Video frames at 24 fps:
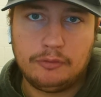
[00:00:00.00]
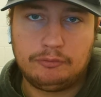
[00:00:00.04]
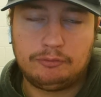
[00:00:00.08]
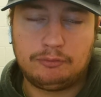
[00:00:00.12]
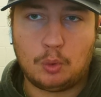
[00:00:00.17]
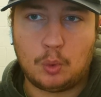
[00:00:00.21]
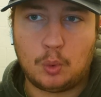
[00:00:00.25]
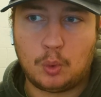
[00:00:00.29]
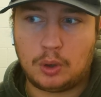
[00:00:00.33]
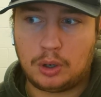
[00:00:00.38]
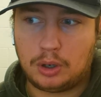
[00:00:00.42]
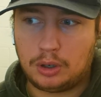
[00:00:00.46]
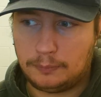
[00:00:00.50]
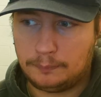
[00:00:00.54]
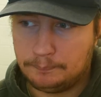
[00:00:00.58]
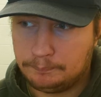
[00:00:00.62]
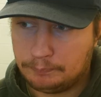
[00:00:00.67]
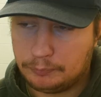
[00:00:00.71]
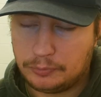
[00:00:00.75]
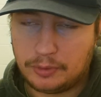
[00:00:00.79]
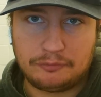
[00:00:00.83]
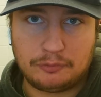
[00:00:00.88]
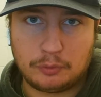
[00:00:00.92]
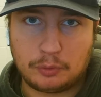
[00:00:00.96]
for
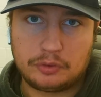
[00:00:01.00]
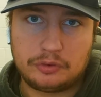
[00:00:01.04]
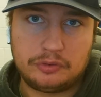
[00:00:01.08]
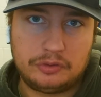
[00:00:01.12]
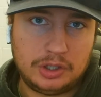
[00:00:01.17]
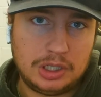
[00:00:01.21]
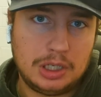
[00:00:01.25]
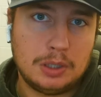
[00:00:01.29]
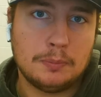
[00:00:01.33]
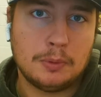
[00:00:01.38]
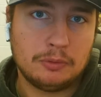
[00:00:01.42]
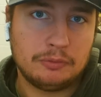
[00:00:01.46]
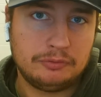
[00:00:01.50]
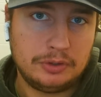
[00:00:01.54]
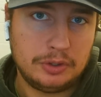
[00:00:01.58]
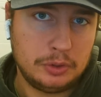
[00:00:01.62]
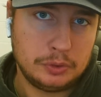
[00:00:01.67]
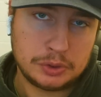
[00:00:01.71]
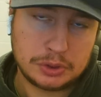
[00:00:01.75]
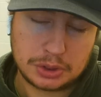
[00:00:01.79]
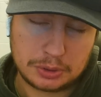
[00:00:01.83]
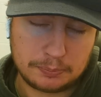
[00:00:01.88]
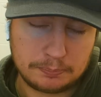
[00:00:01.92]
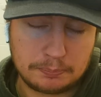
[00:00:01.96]
the foreseeable
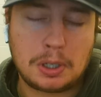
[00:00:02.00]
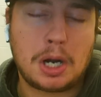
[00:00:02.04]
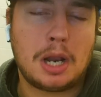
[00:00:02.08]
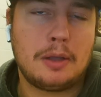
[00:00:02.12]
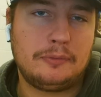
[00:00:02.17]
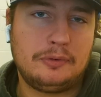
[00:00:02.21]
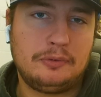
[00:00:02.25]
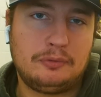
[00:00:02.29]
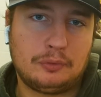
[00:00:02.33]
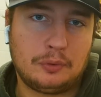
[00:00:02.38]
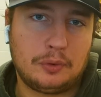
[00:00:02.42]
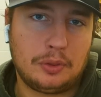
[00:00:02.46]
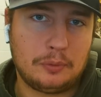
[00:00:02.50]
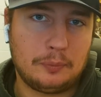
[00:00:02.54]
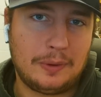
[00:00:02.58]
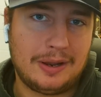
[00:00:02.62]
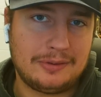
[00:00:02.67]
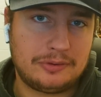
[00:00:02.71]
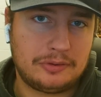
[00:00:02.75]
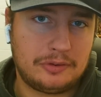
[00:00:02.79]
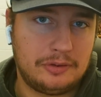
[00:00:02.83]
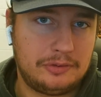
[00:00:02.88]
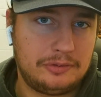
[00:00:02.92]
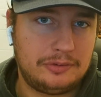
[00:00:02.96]
future, probably for the
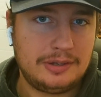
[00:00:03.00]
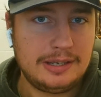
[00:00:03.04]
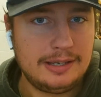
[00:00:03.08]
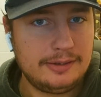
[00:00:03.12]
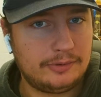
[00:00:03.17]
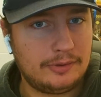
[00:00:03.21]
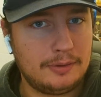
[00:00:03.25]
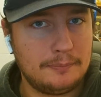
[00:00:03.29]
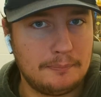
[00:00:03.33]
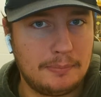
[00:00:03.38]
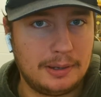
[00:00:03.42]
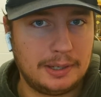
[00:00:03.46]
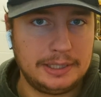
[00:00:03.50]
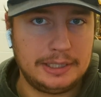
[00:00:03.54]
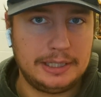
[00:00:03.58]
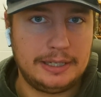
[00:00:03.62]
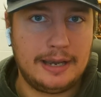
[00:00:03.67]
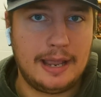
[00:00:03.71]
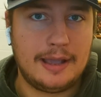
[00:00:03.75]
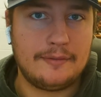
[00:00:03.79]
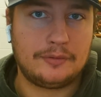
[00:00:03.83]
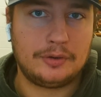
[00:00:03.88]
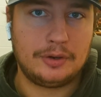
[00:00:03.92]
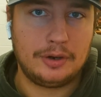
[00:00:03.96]
rest of the season, but you
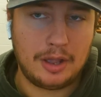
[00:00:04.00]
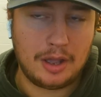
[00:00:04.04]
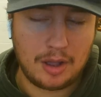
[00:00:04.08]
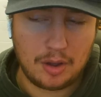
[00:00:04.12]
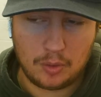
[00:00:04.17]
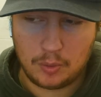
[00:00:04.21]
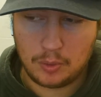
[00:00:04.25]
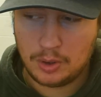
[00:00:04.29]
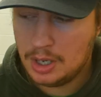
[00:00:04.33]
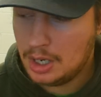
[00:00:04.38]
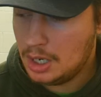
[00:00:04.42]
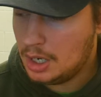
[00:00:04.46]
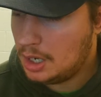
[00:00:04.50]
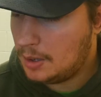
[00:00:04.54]
never know.